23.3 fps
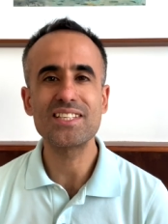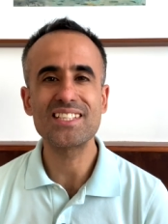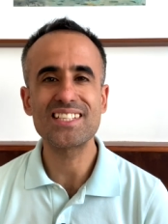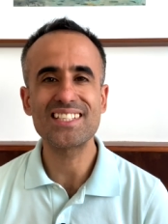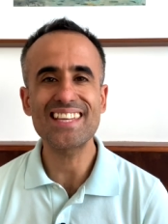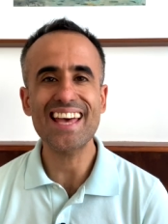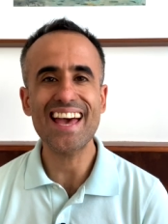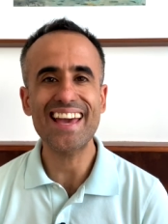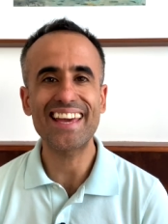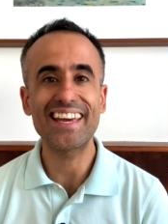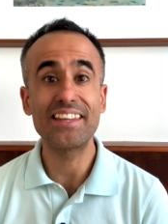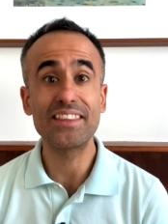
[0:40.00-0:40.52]

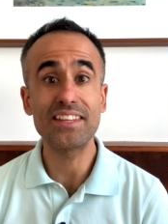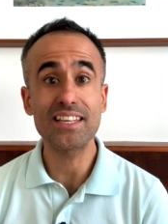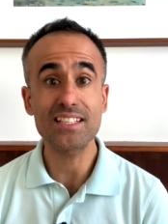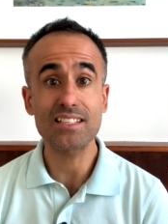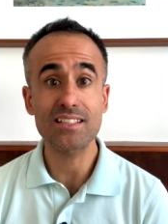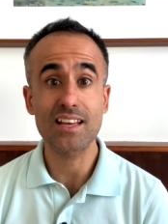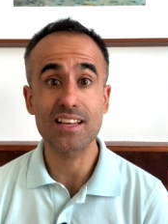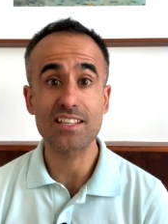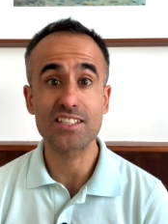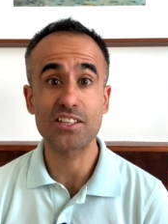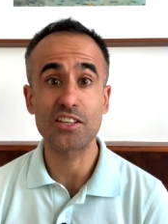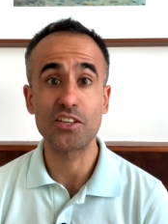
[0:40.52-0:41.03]
today in this
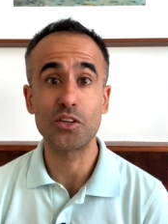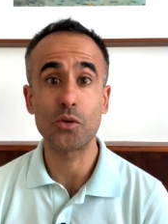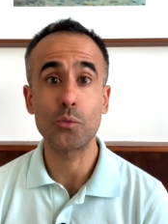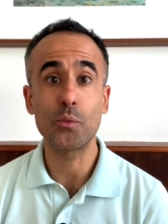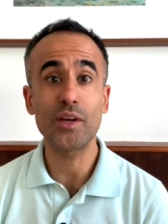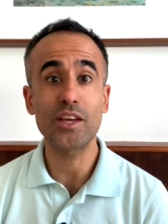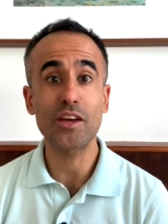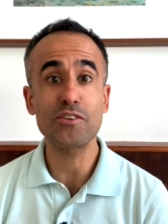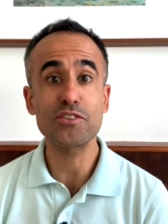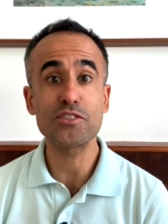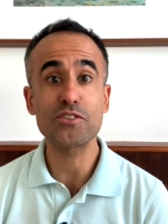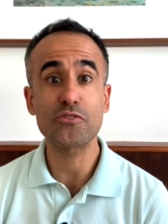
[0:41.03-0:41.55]
lesson, we're
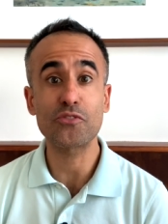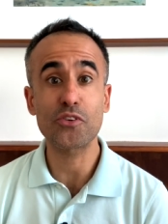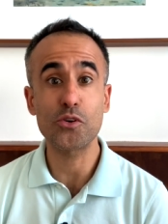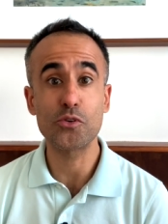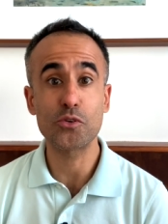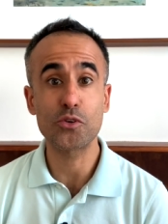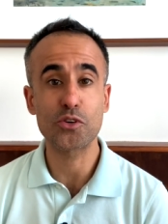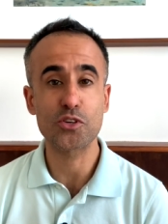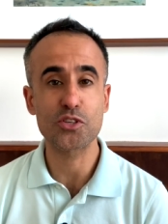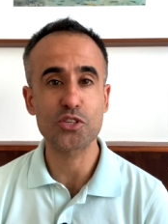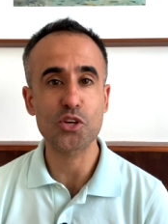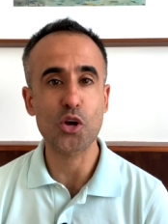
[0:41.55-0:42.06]
going to
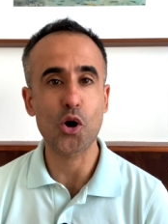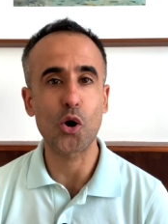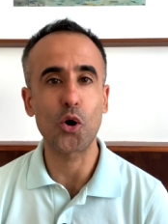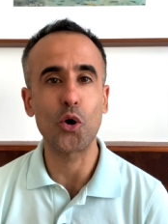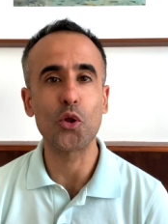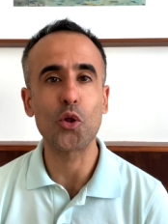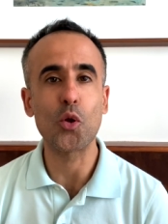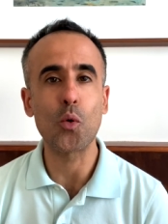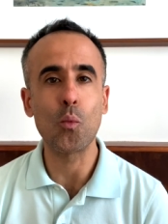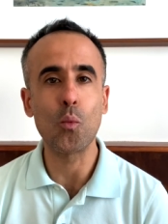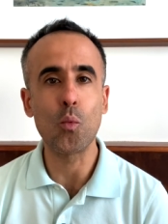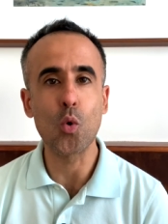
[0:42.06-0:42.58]
focus
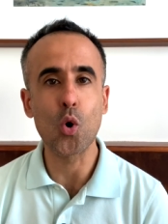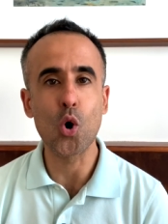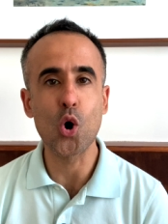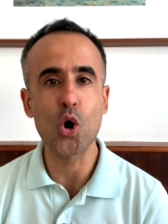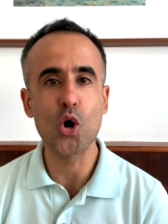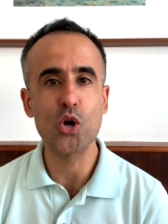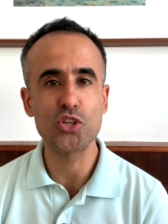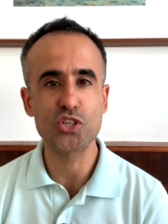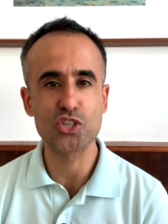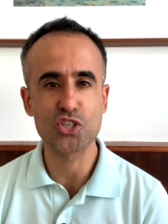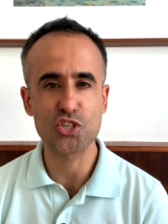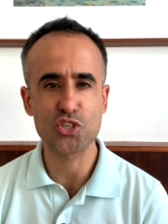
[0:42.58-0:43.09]
on
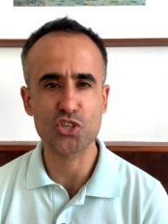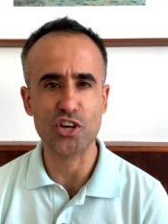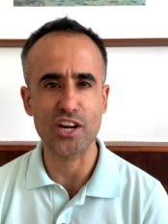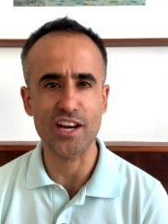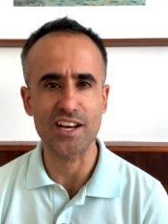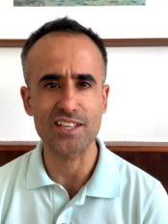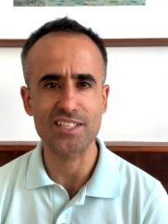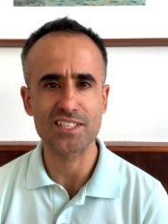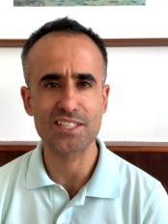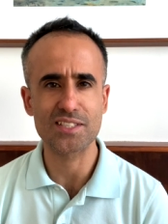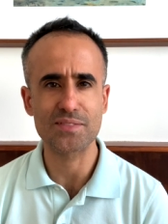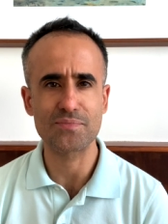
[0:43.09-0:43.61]
word
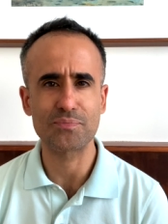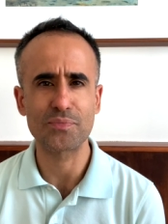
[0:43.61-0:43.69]
stress.